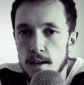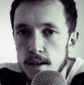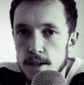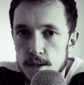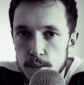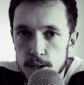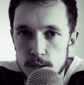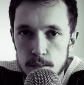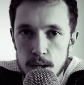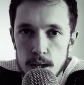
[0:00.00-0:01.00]
I just wanted
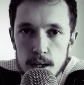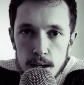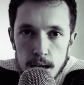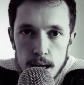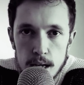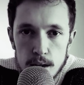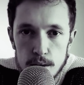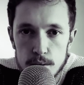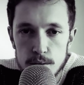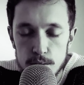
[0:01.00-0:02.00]
to make
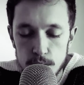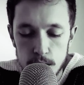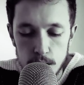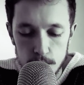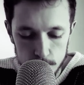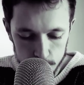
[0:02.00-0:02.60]
a video